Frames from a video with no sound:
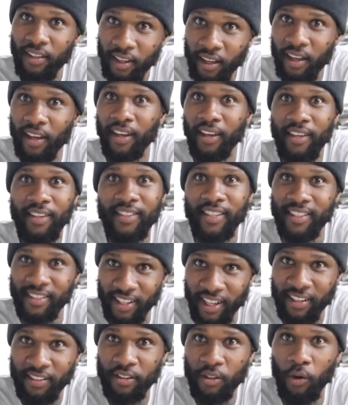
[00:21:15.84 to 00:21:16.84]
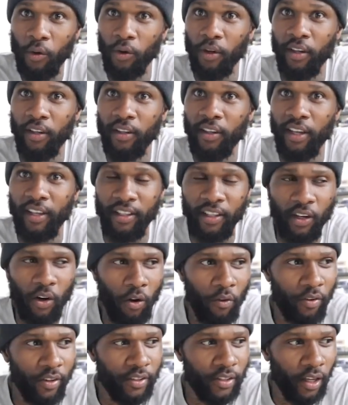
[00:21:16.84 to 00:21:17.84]
Yeah, he says, let's do it. And then
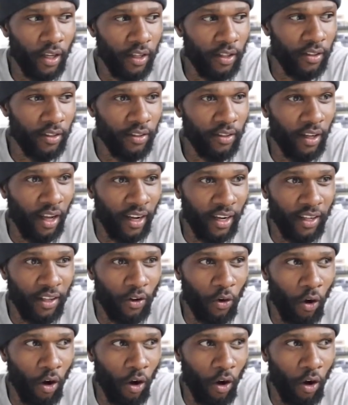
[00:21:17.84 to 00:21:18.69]
all of a sudden, I get a